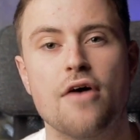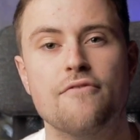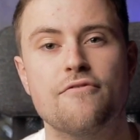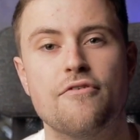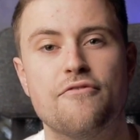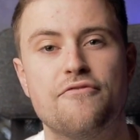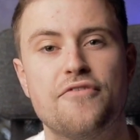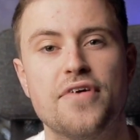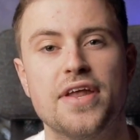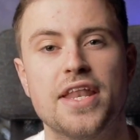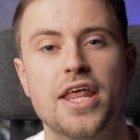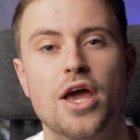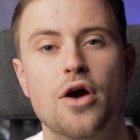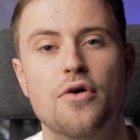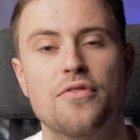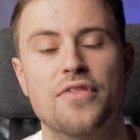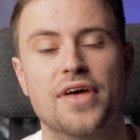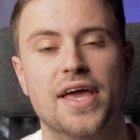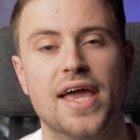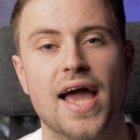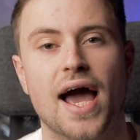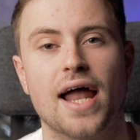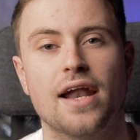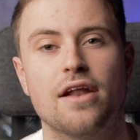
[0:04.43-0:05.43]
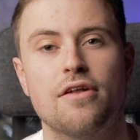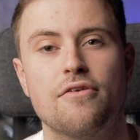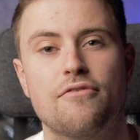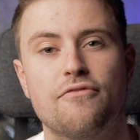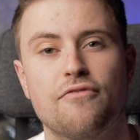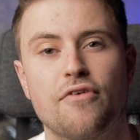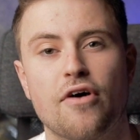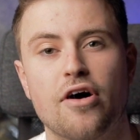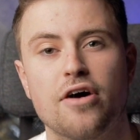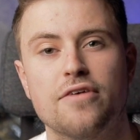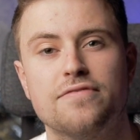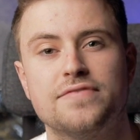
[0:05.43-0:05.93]
for video on the Canon
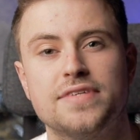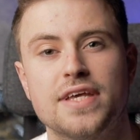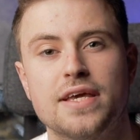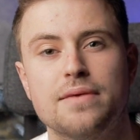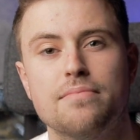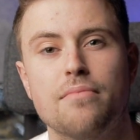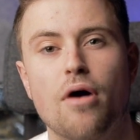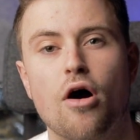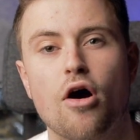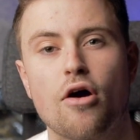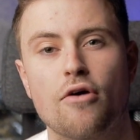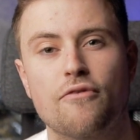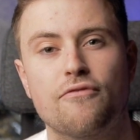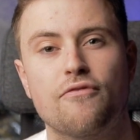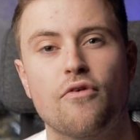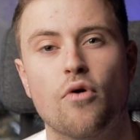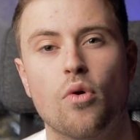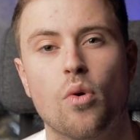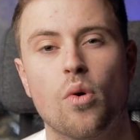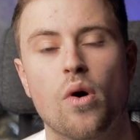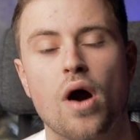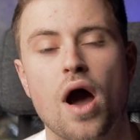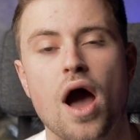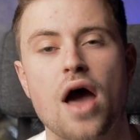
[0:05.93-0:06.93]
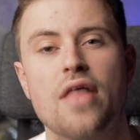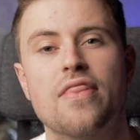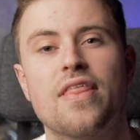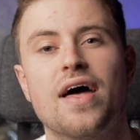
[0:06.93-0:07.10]
5D Mark IV